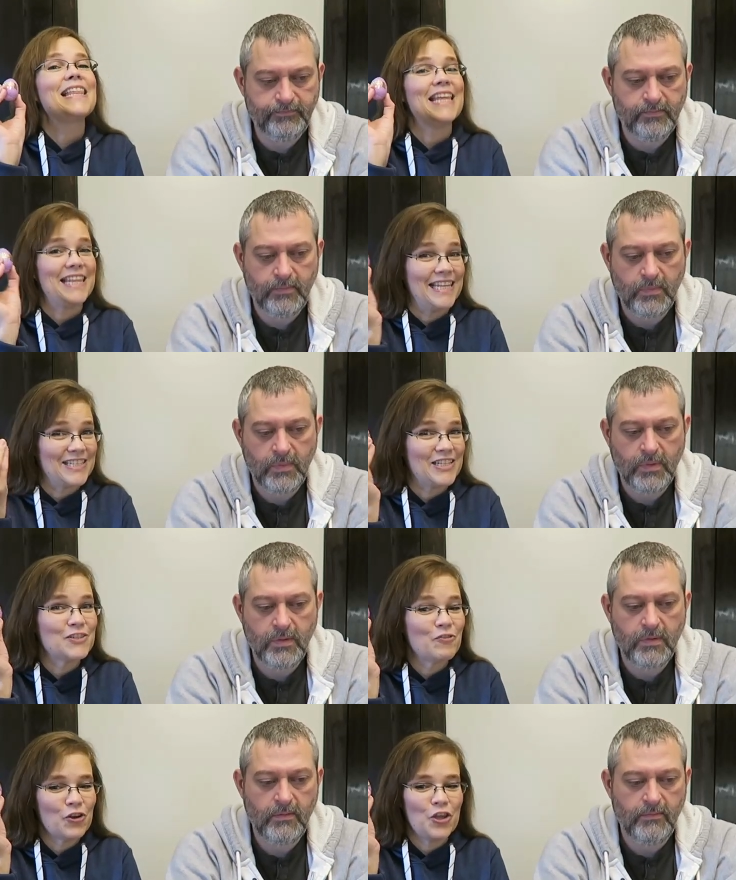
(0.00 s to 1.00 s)
Speaker 1: then this
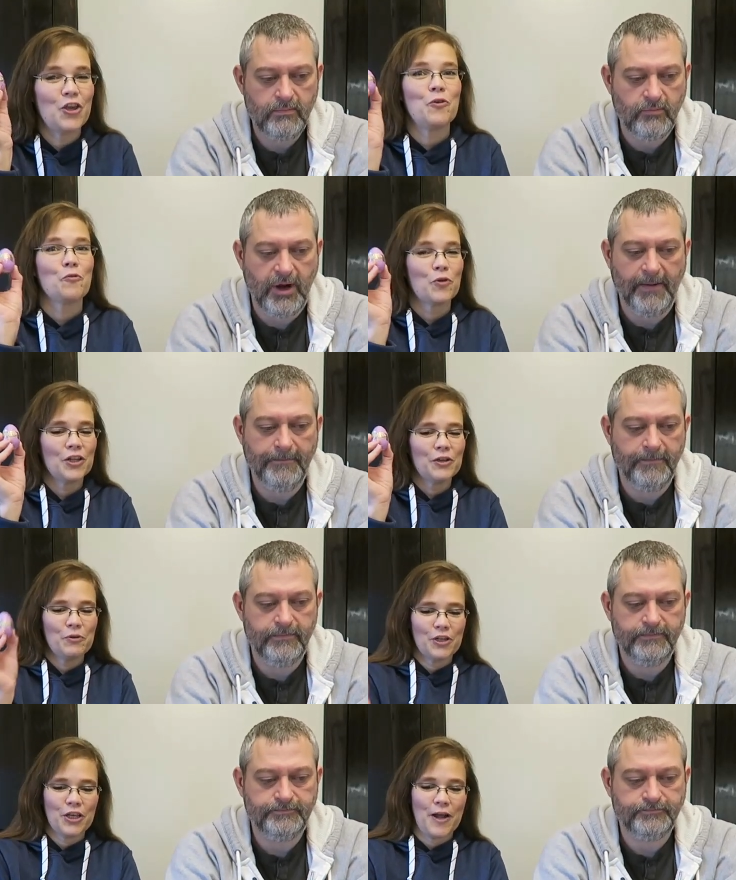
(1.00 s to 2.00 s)
is for you right. really
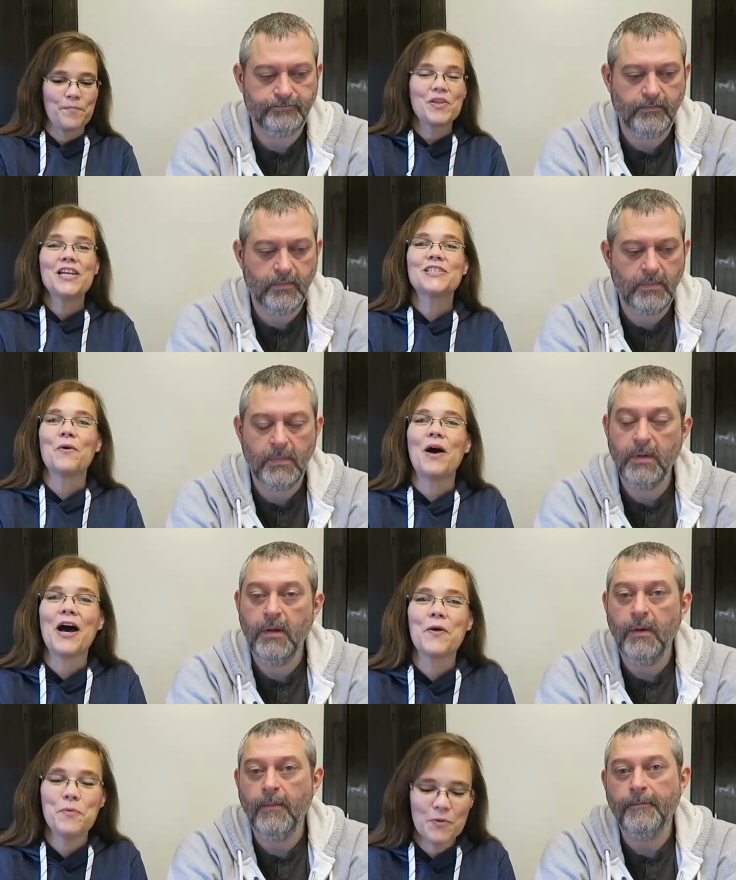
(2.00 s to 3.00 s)
really good so i
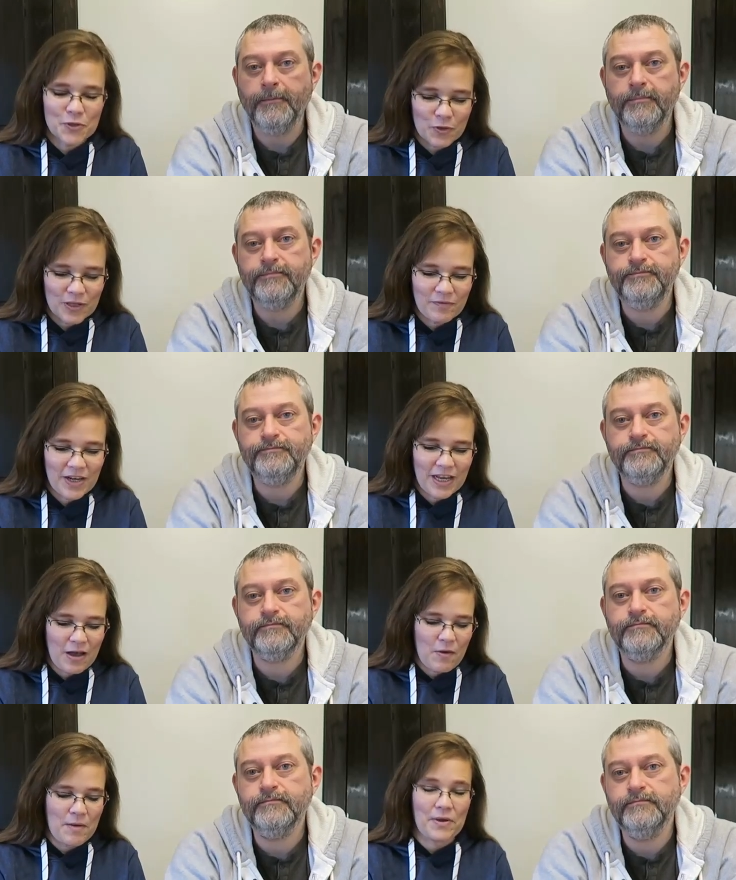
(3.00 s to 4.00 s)
hope you enjoyed the
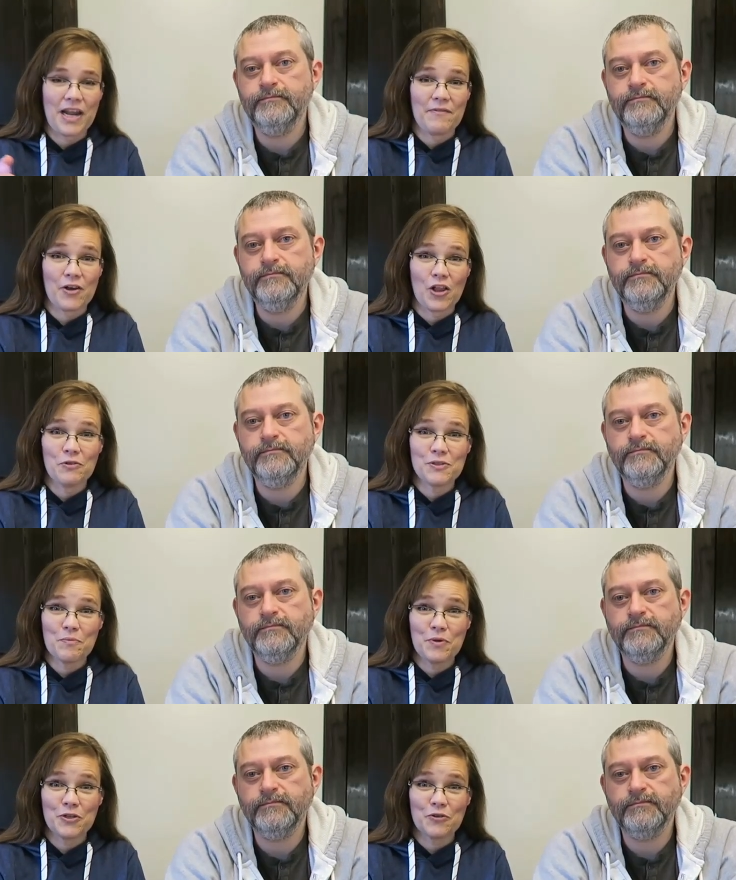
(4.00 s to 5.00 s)
video i'm gonna have a
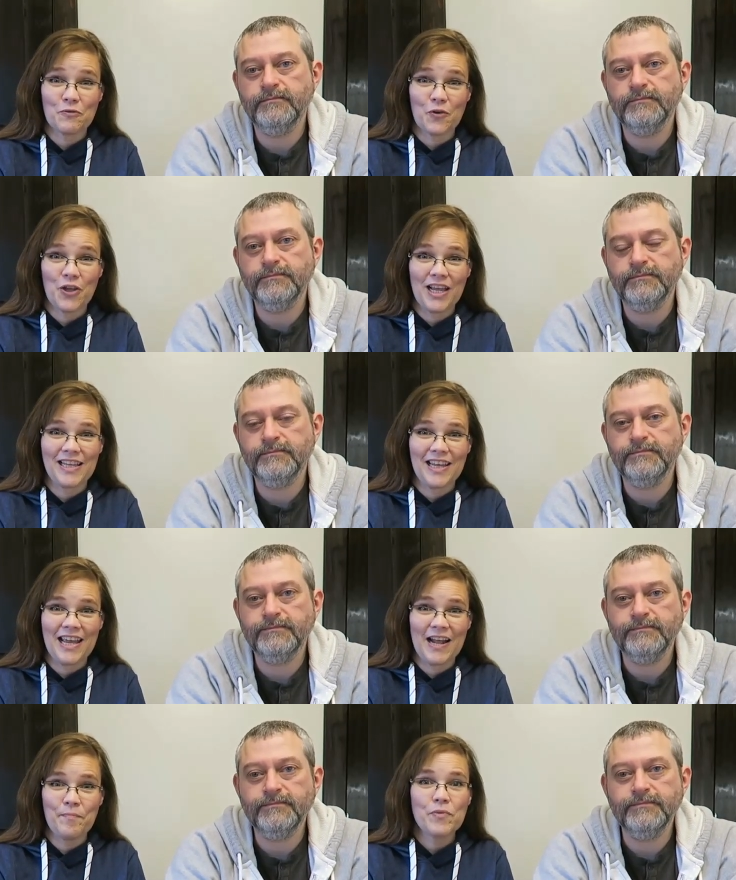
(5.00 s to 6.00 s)
close-up picture for you at the
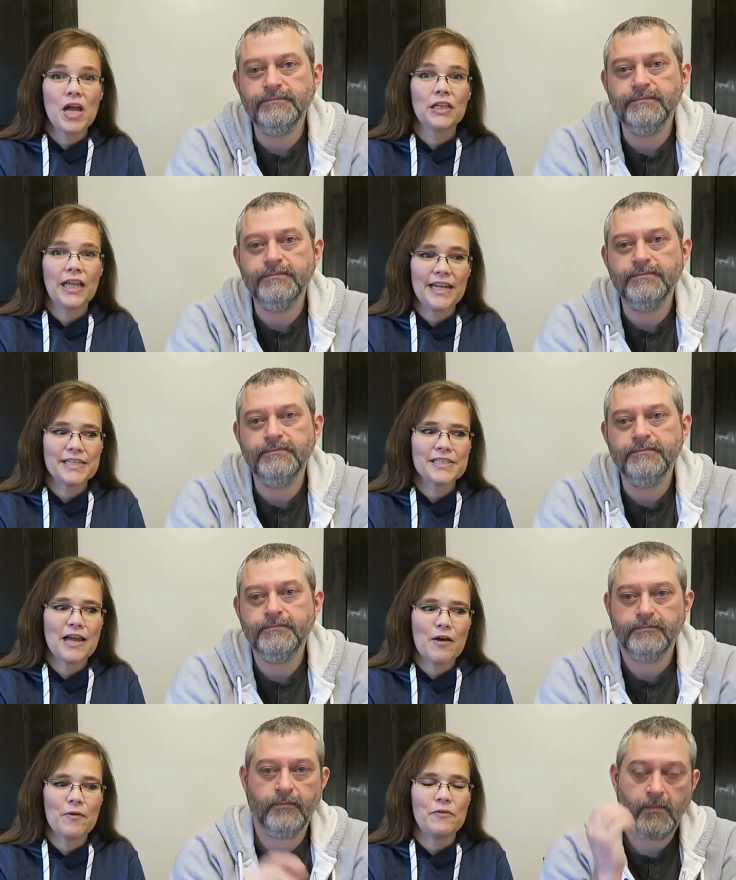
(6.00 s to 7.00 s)
end let us
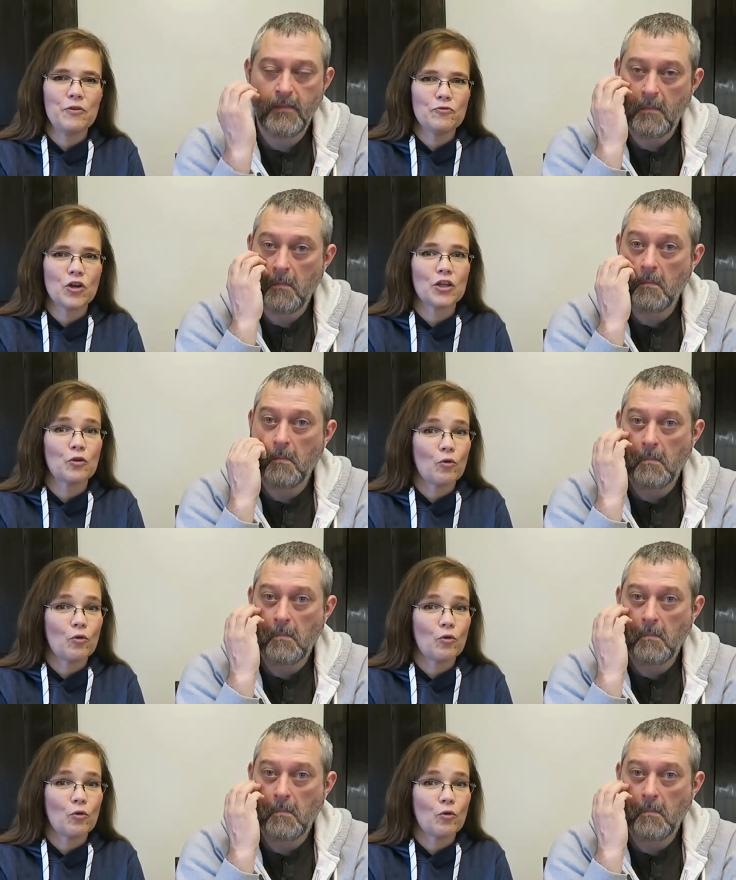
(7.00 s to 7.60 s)
know if you've tried the